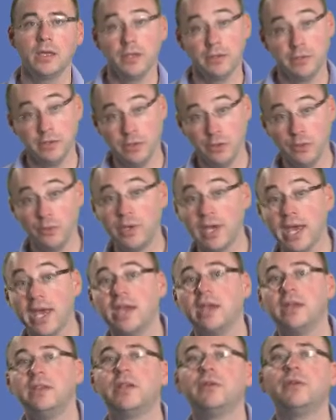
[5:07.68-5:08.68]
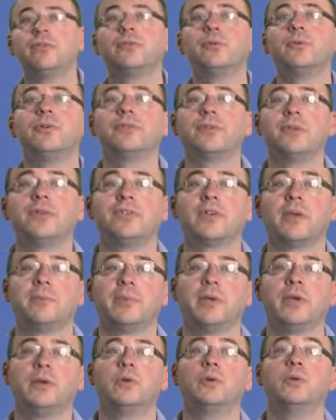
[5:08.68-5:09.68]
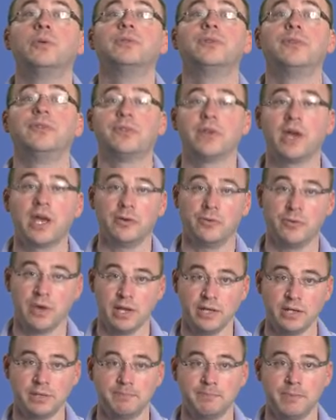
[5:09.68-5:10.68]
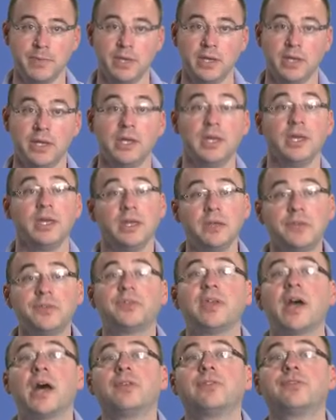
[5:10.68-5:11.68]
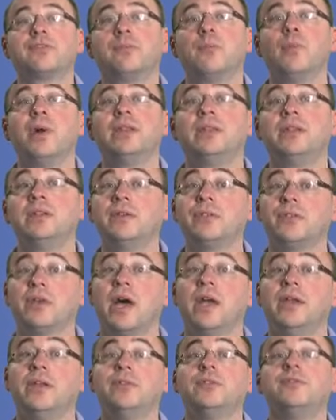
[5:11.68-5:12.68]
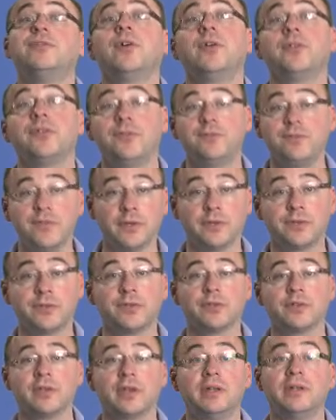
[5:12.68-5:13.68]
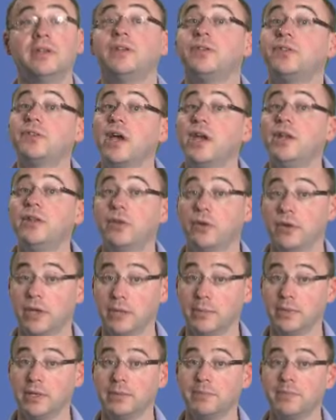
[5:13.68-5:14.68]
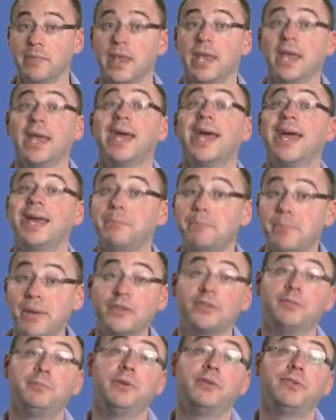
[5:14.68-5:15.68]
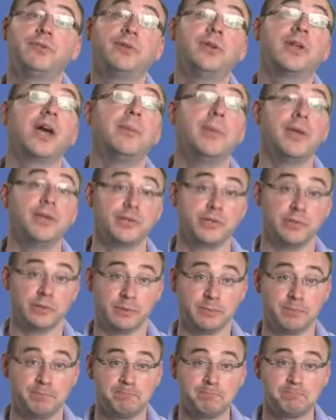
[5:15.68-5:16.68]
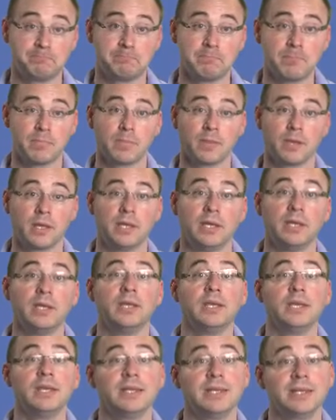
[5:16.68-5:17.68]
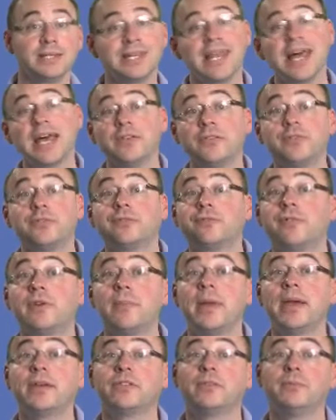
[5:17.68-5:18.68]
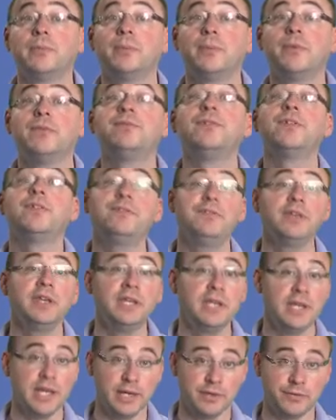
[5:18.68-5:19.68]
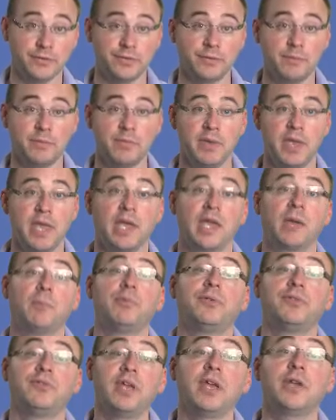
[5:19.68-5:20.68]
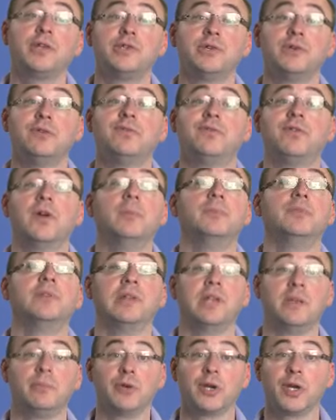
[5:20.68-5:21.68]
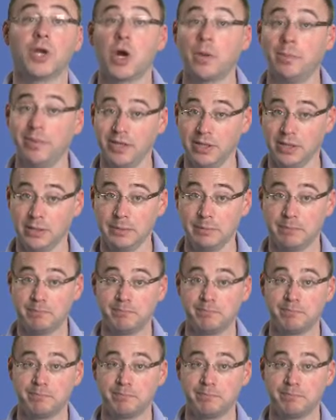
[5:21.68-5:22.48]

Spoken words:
In the UK, there is also something called design right. It starts from when the design is first fixed in a design document and must be three-dimensional. It lasts for a maximum of 15 years and can protect you from deliberate copying.